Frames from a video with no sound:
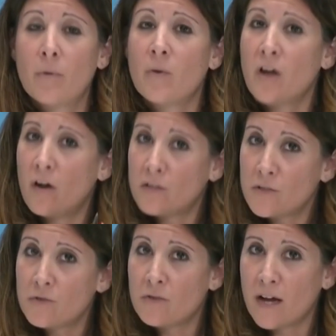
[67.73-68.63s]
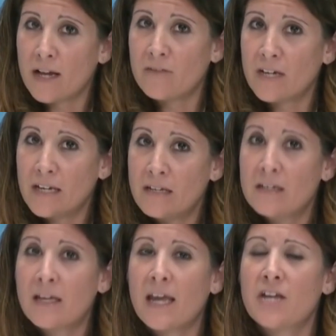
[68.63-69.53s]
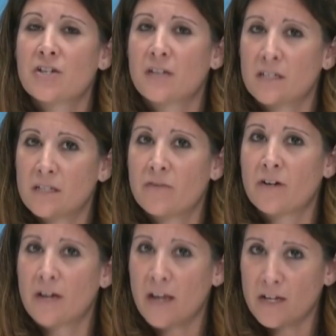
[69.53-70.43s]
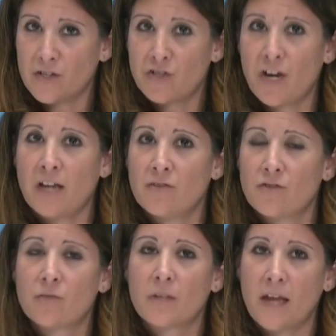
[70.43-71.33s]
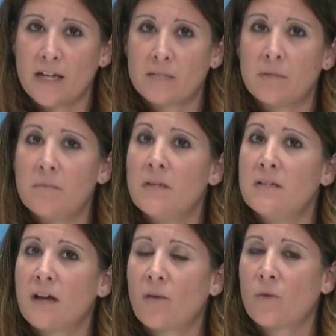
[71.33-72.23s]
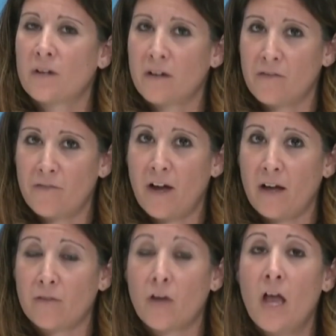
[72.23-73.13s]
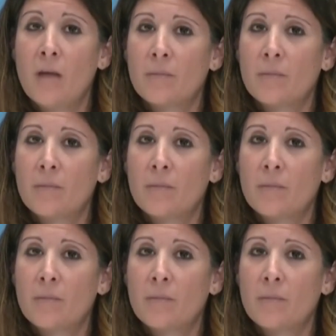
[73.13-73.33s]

but we also do not have an indication that severity has changed with XBB.1.5.